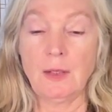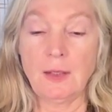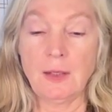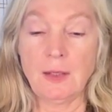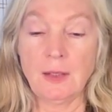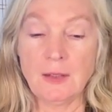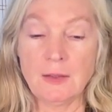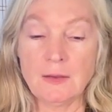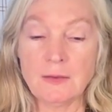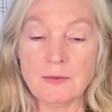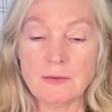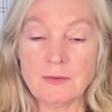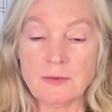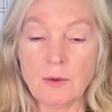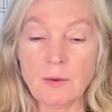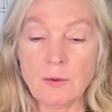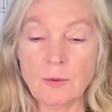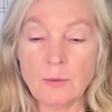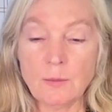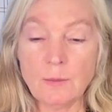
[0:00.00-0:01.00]
And
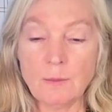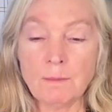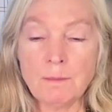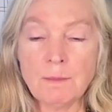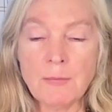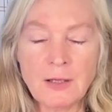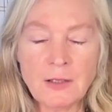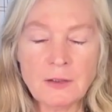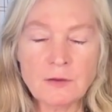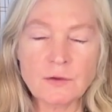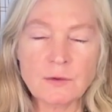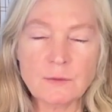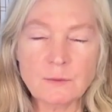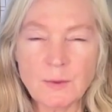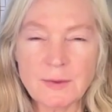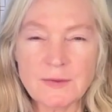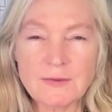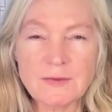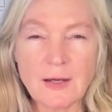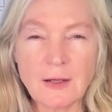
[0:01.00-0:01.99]
so much of
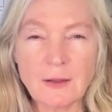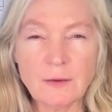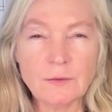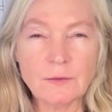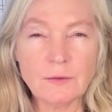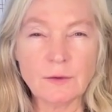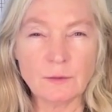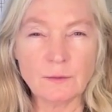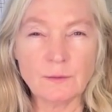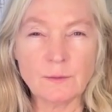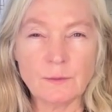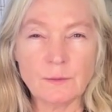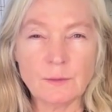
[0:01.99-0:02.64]
what's out there